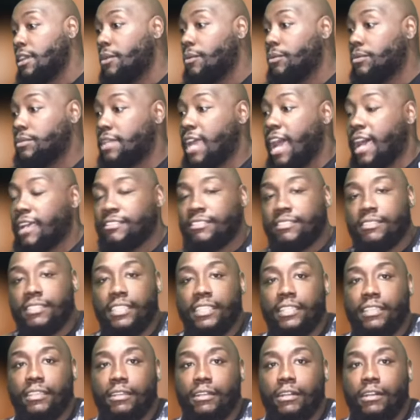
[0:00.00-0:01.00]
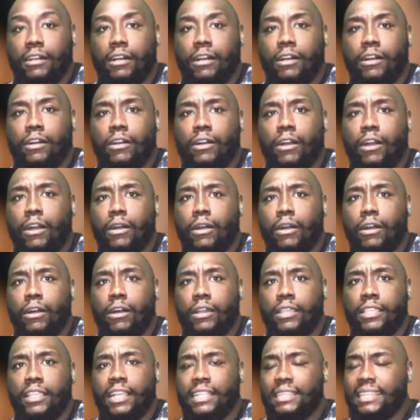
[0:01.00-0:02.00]
Dacia.
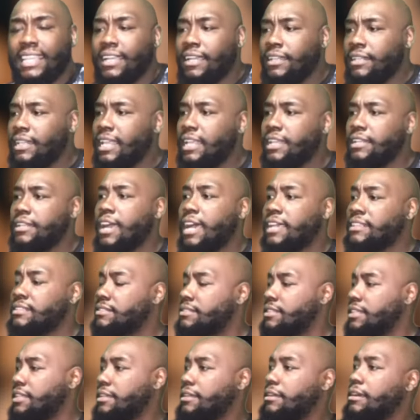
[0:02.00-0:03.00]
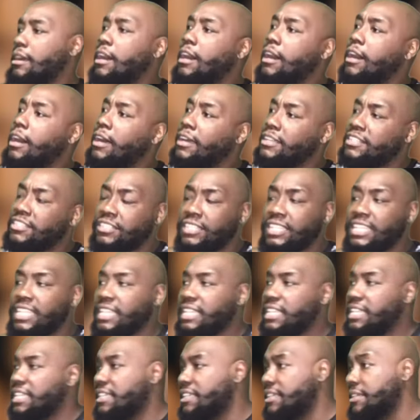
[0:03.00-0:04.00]
Yeah, I think her name Dacia. She
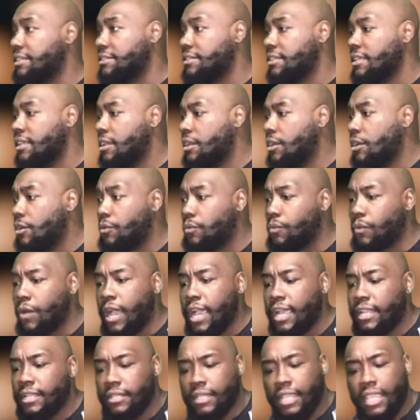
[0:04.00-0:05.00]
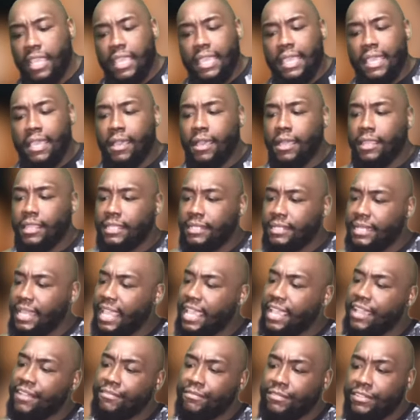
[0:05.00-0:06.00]
is Rondell and
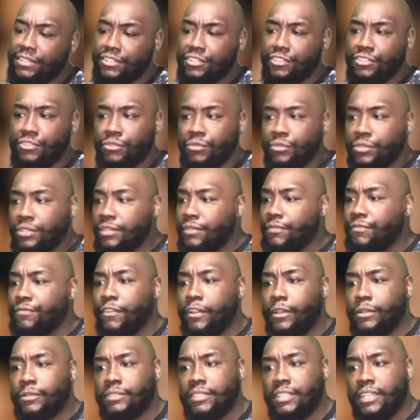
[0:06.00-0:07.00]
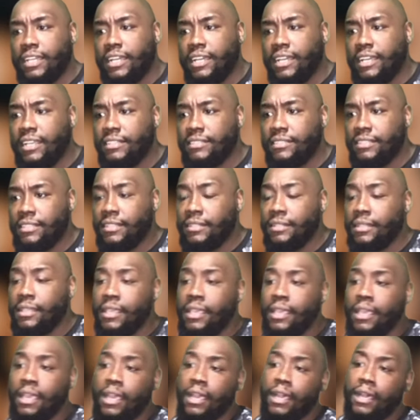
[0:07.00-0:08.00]
Evan Jr. first cousin,
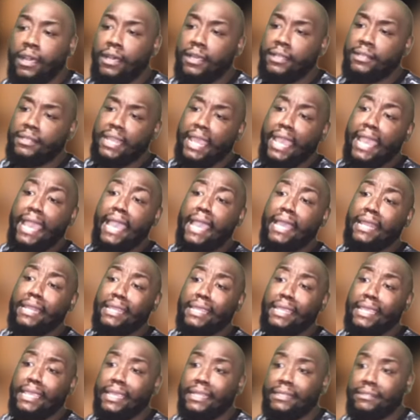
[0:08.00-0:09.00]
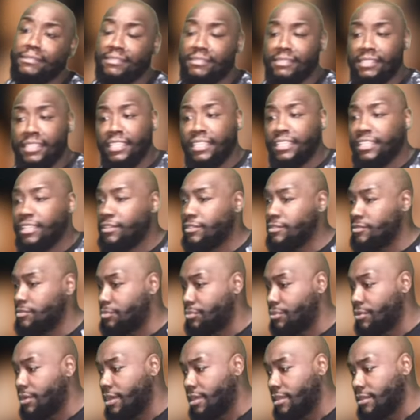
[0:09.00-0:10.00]
her daddy and Senior's
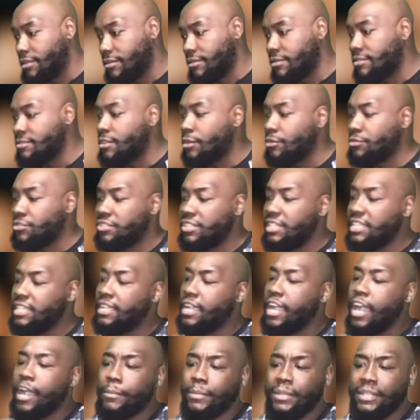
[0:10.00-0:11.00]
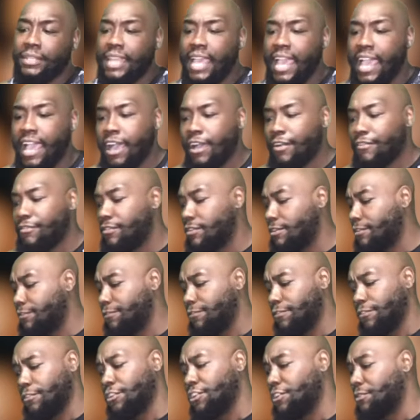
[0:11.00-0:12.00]
brother. So she coming down for the
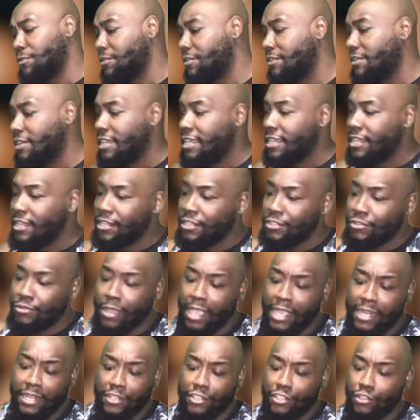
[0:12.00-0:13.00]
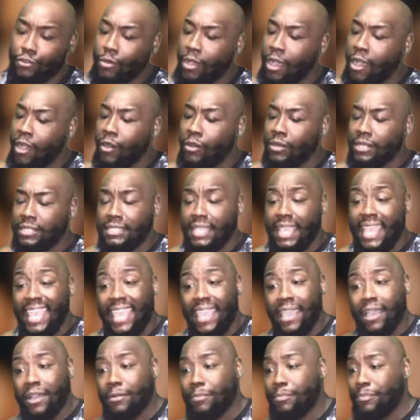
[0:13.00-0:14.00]
funeral, trying to do all this
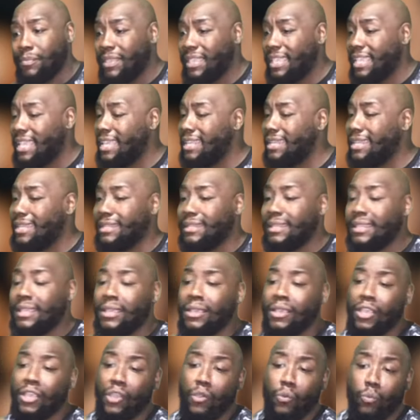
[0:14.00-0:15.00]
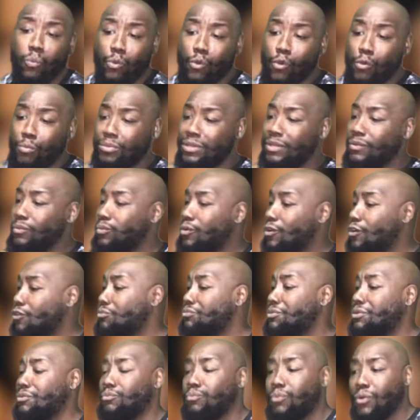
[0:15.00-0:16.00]
helping and
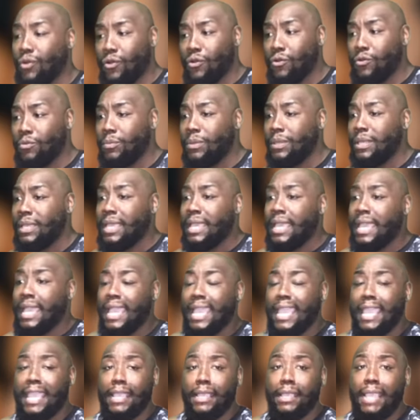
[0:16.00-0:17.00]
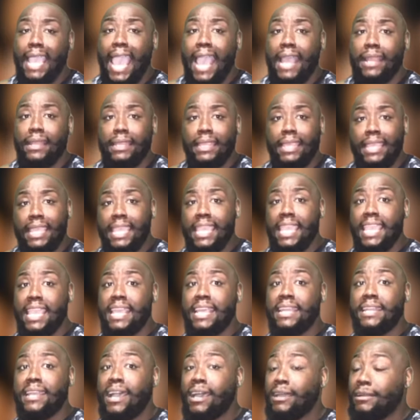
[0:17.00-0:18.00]
whoop-de-whoop-de-whoop. And at the
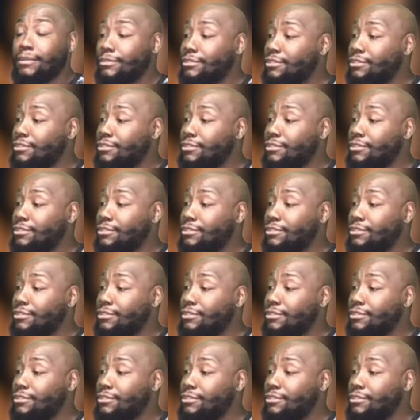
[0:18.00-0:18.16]
end of the